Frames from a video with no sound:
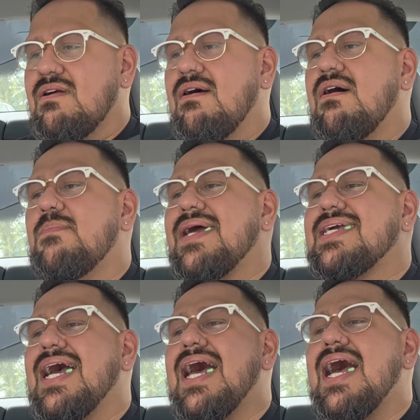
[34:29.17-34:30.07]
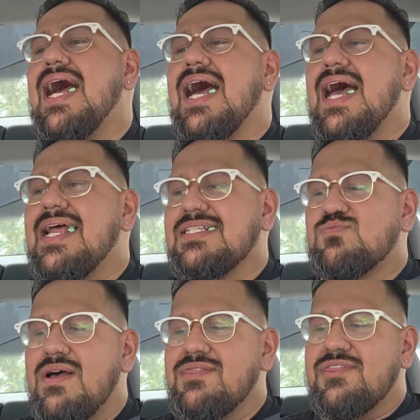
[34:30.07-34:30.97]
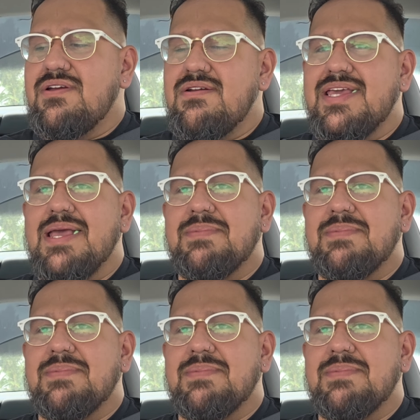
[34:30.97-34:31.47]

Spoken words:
Oh my god, it's 1:30.